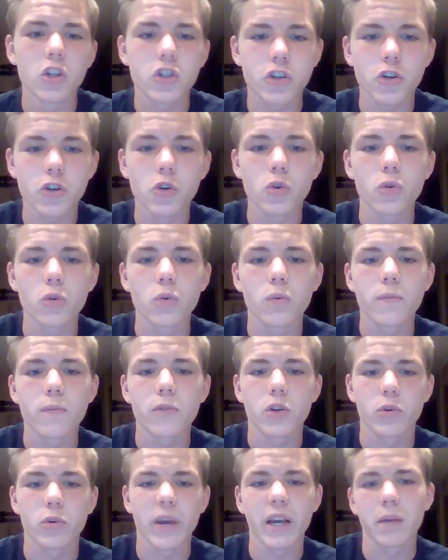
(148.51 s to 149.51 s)
to
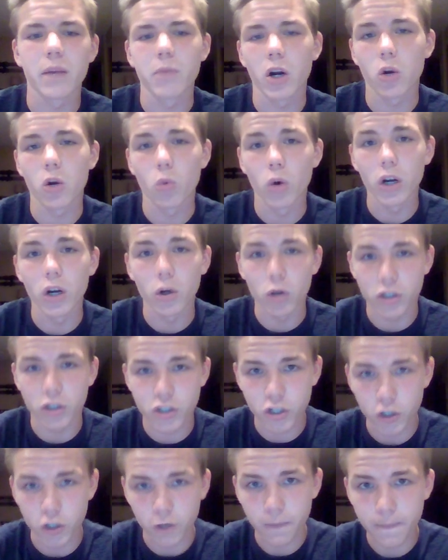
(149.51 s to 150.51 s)
the ray gun Mark I or
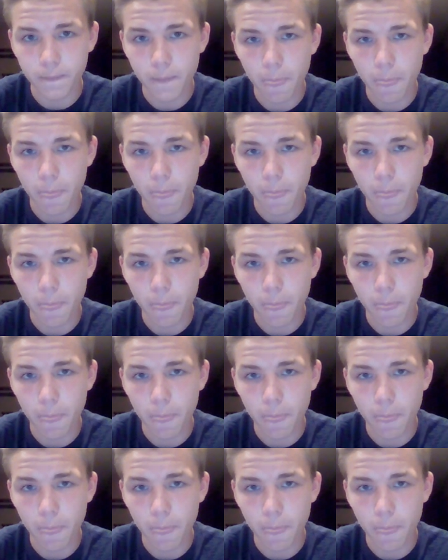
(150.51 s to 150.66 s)
II.